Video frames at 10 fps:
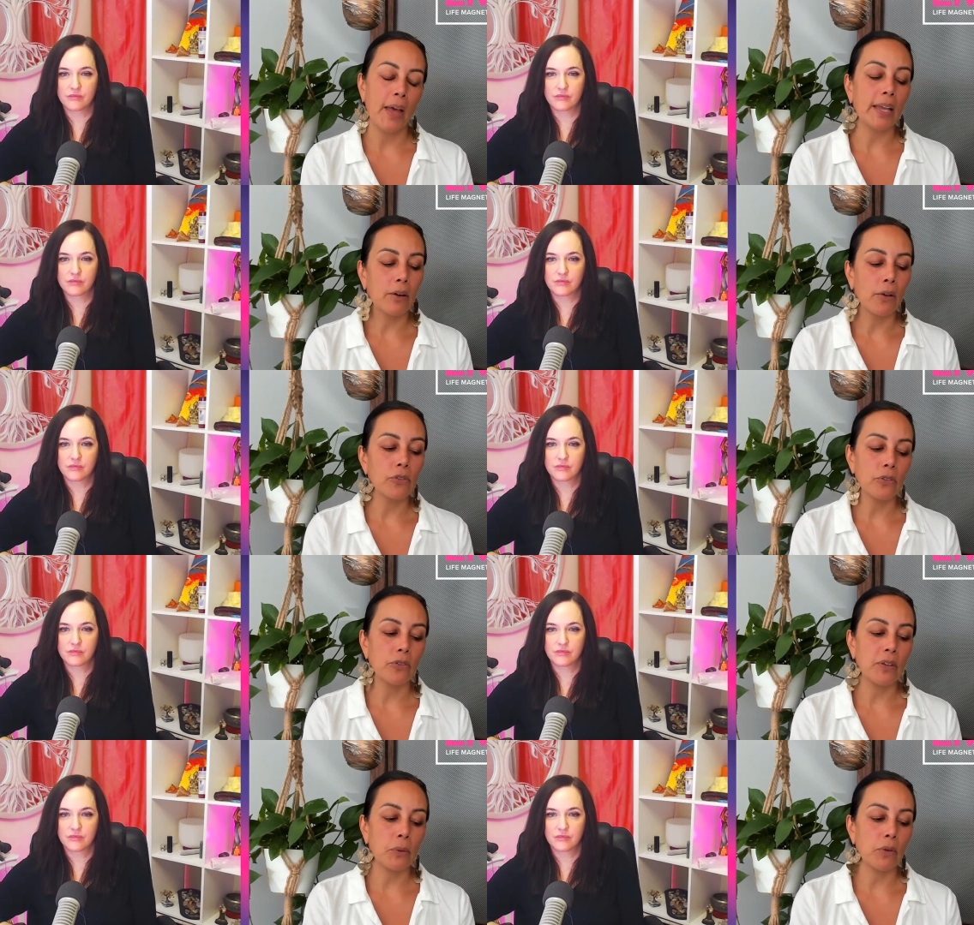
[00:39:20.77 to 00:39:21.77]
Speaker 1: I can also
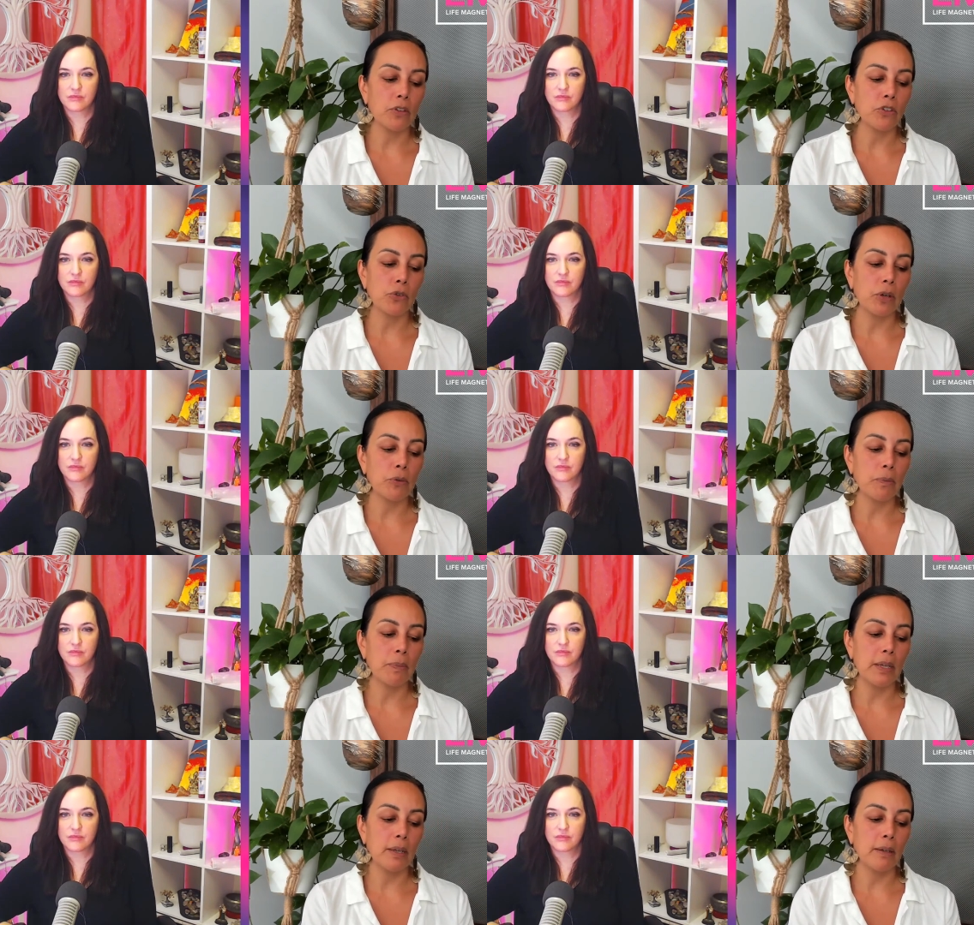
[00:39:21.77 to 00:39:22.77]
see where the degree
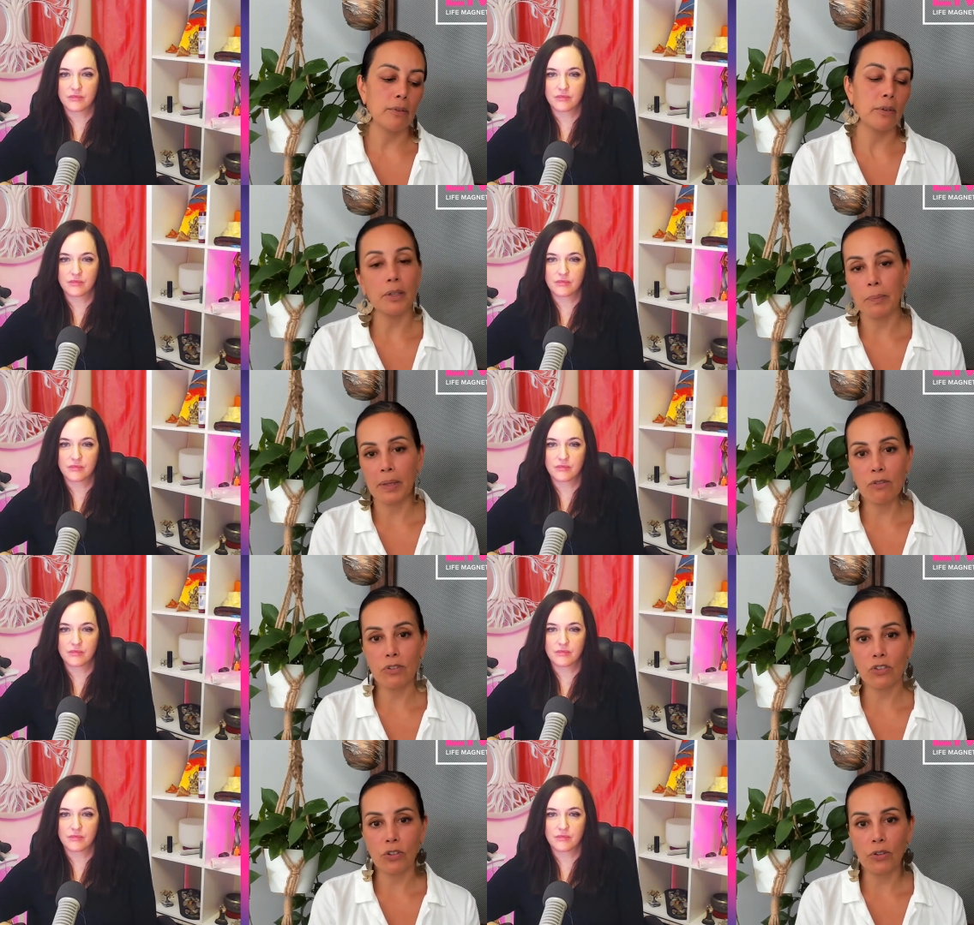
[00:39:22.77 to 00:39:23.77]
would be really
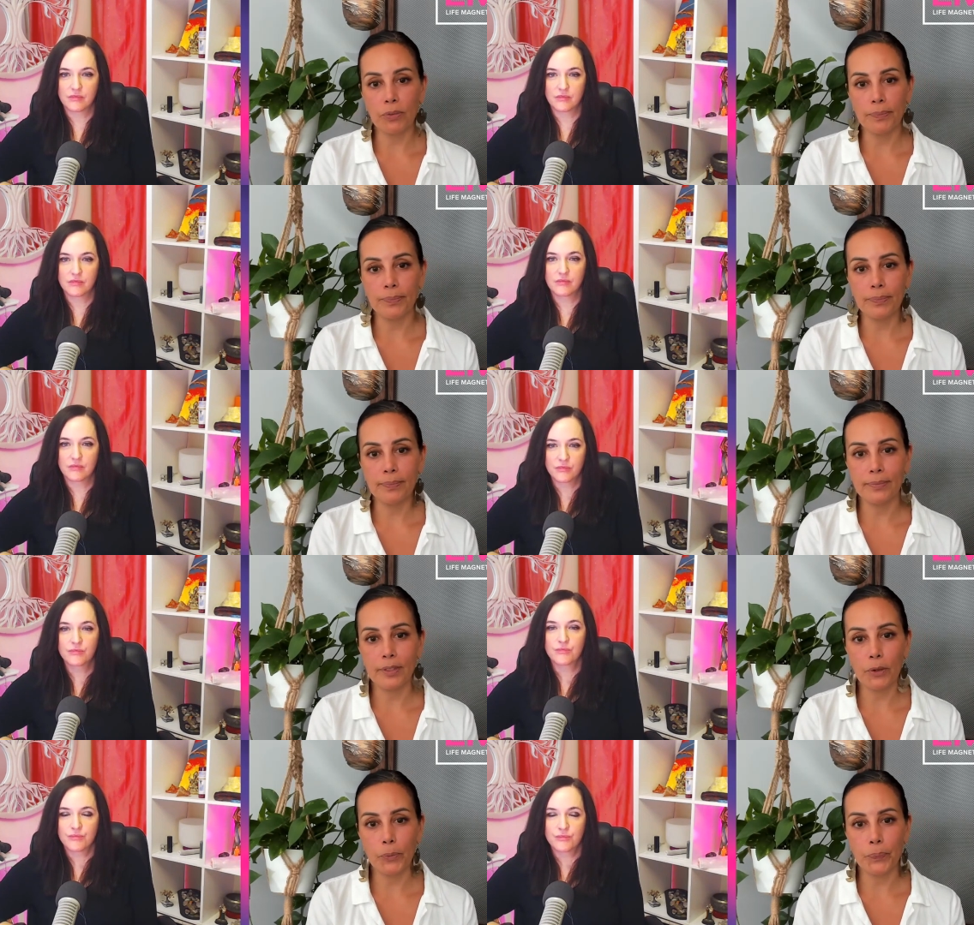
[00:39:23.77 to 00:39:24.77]
beneficial.
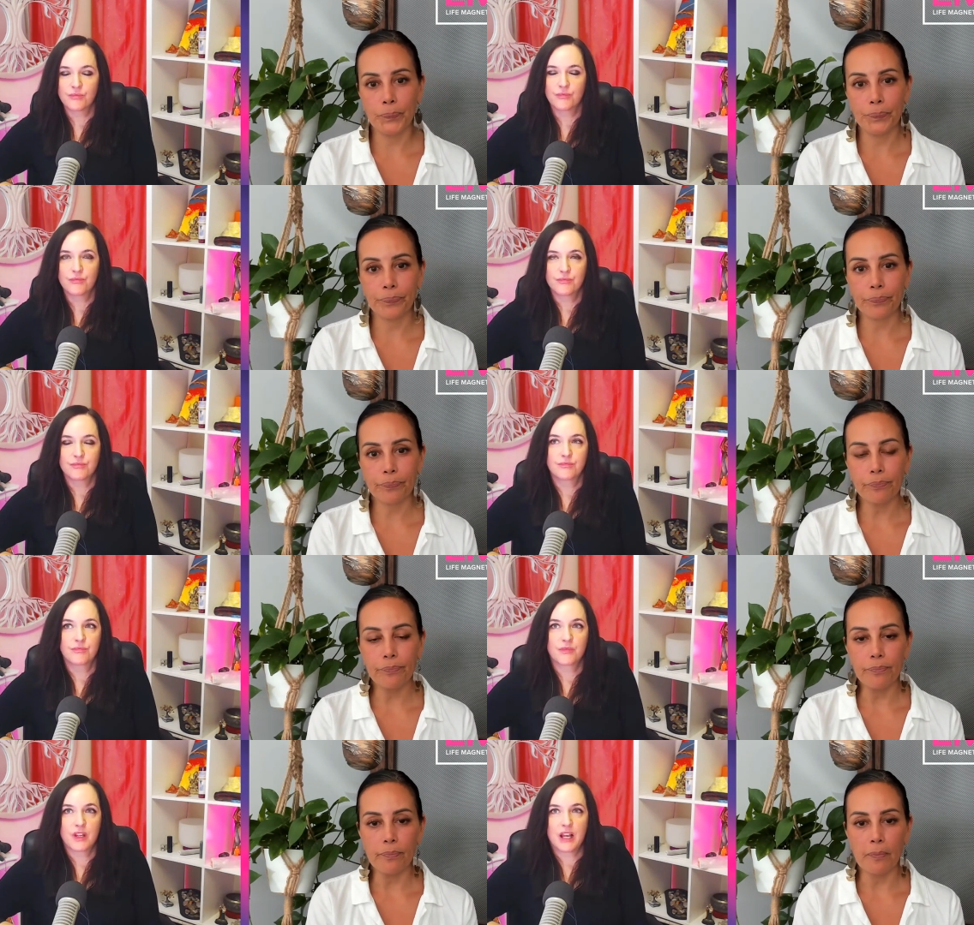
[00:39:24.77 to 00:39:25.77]
So,
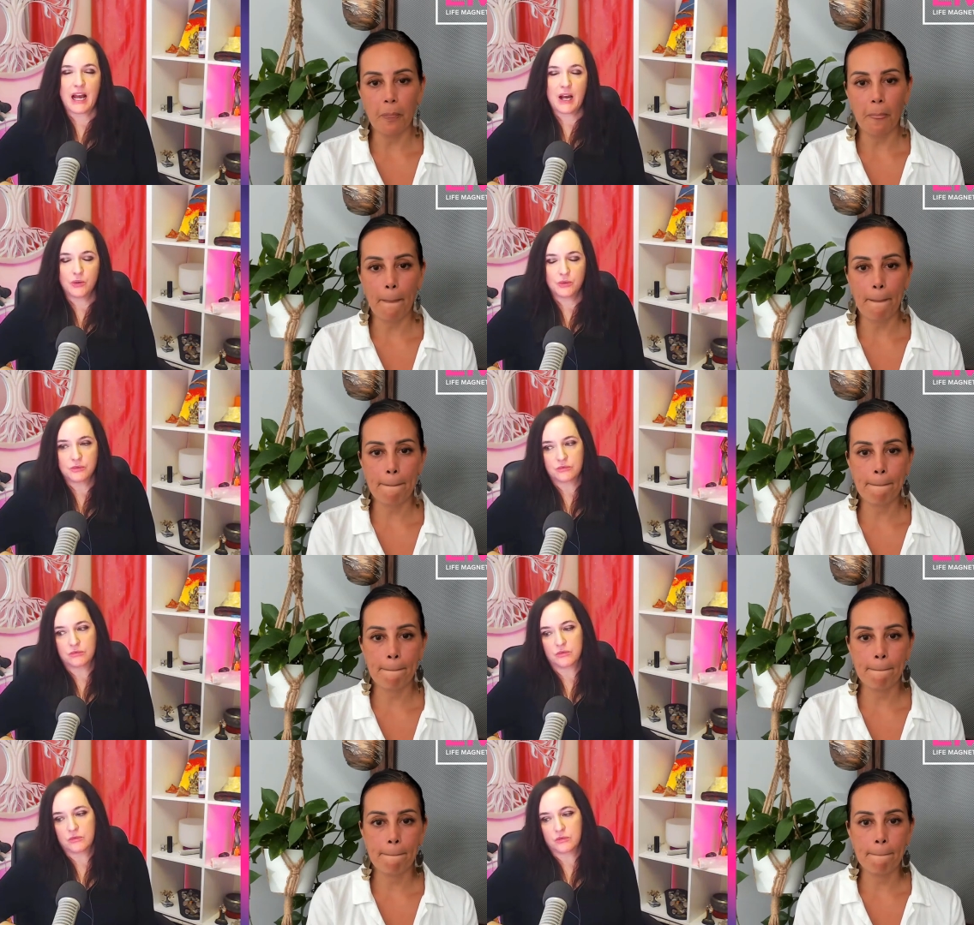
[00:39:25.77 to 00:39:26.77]
Speaker 2: how
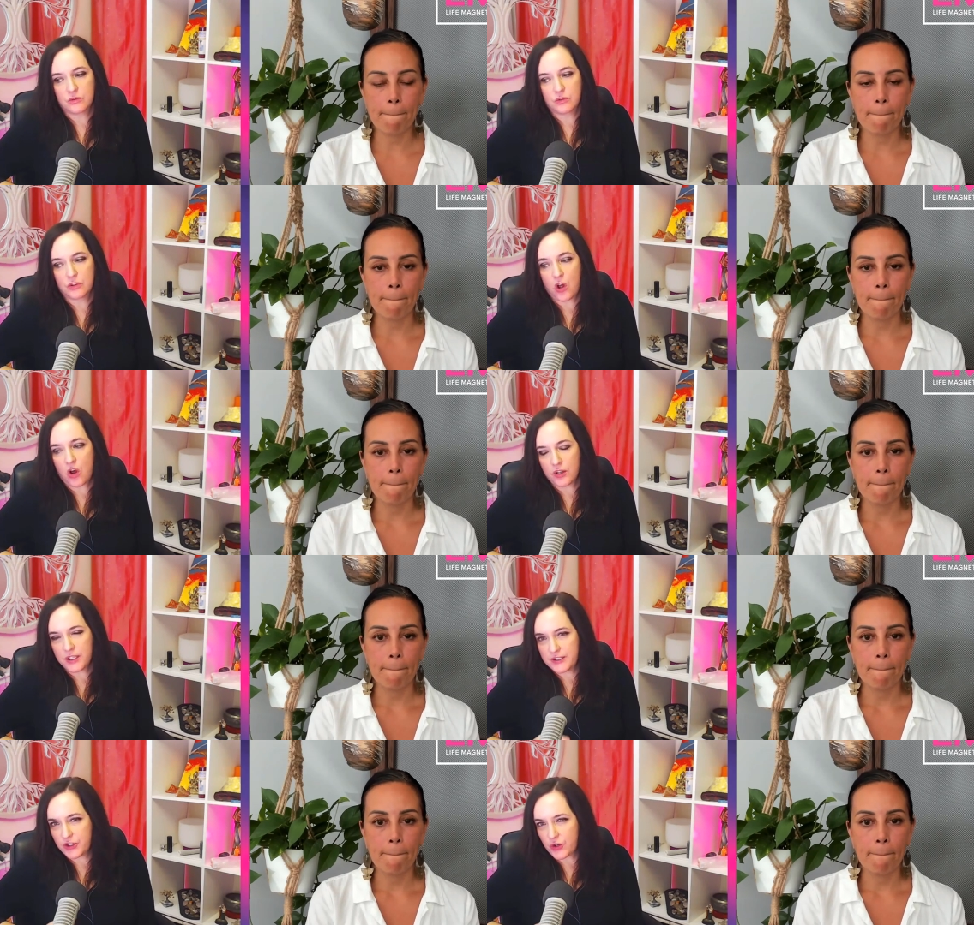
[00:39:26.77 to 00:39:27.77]

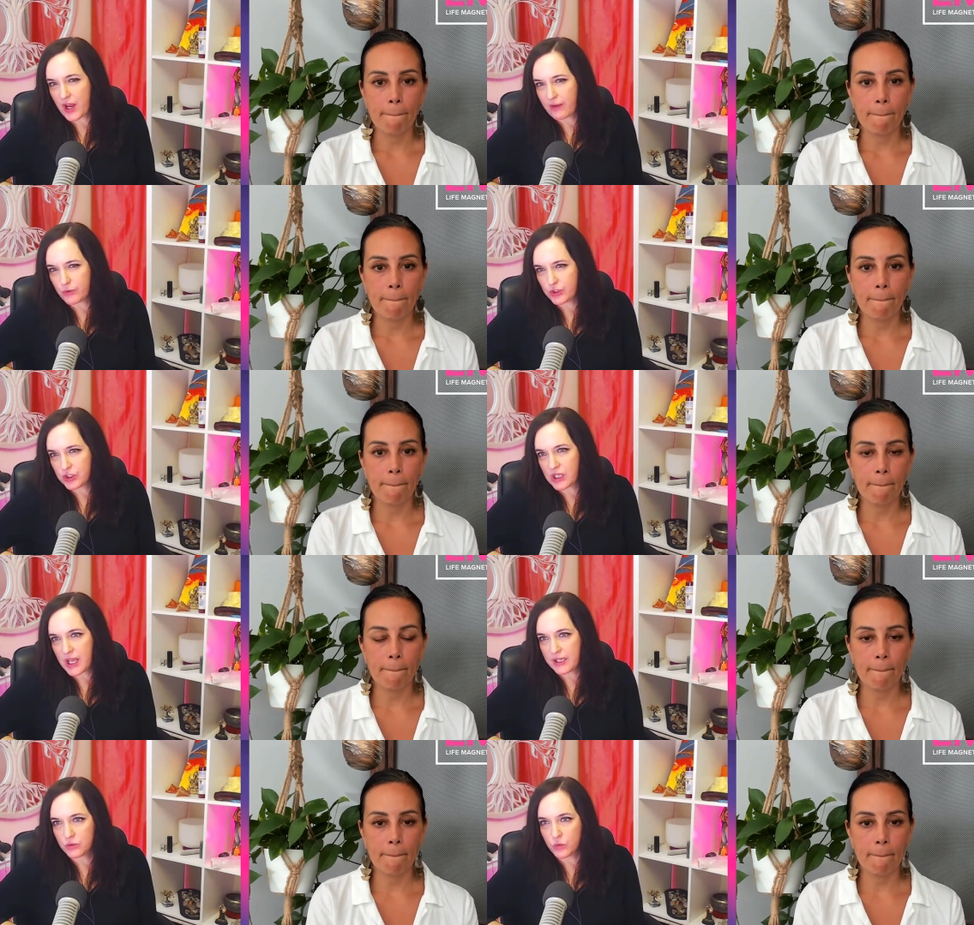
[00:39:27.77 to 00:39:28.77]
long is your average
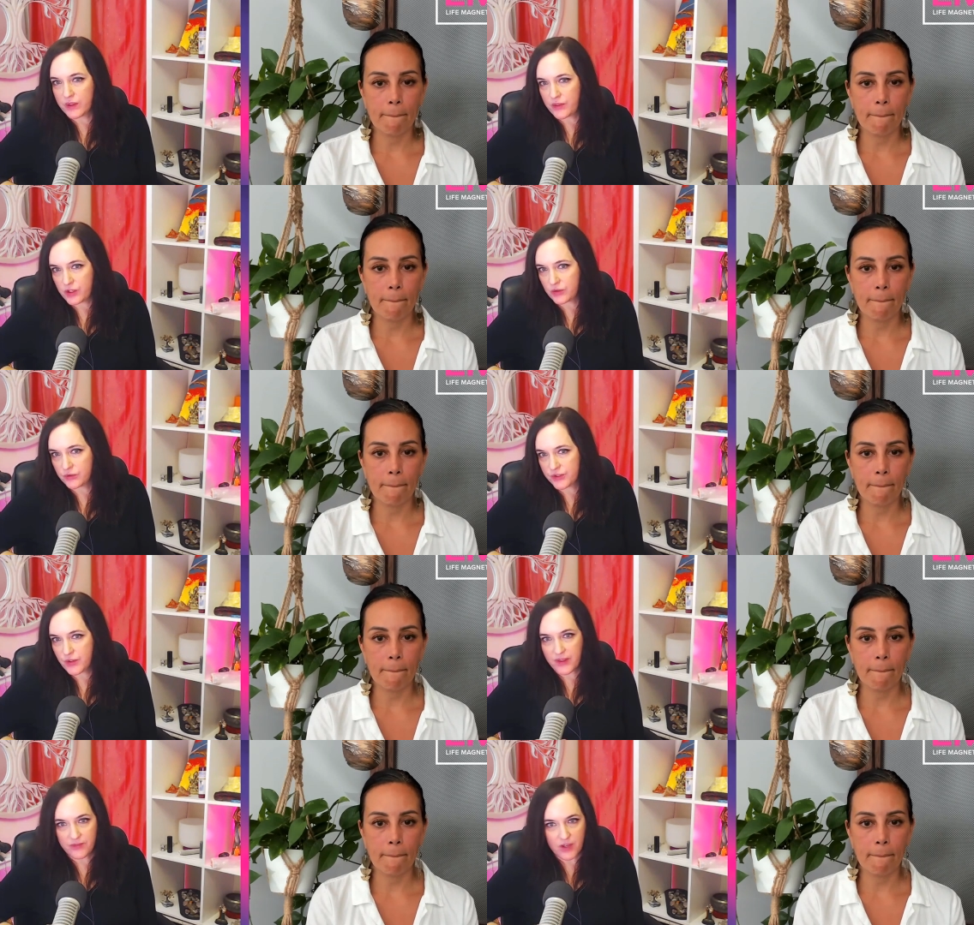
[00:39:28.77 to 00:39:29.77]
client with you?
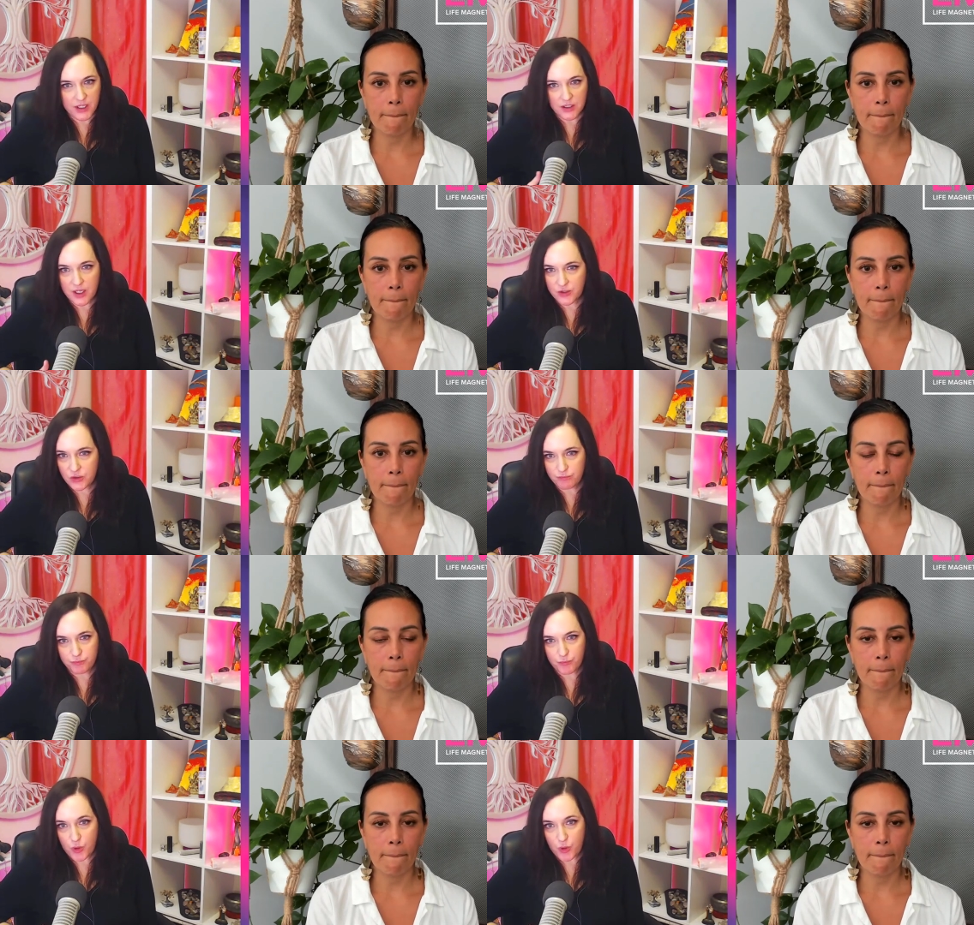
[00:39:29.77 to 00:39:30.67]
So, if they've got a lot of